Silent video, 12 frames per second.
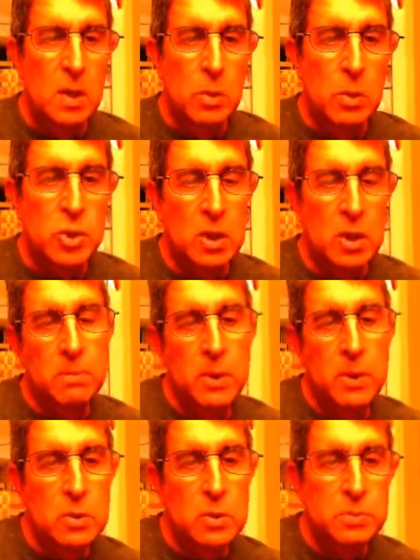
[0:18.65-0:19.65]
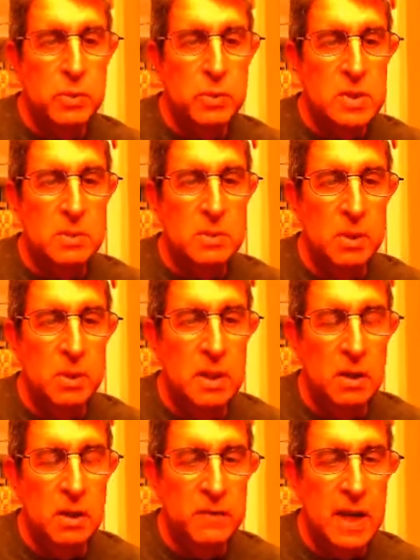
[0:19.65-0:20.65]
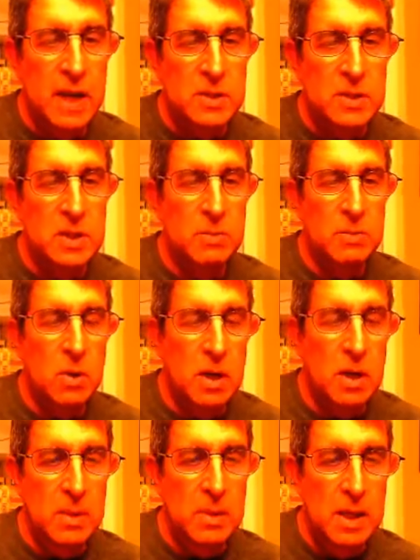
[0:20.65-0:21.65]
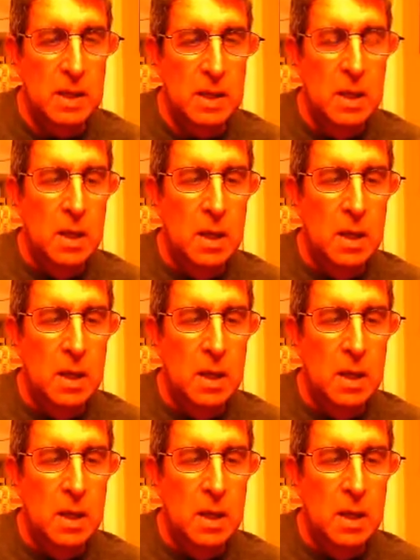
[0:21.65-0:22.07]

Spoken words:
which are composed principally of calcium carbonate.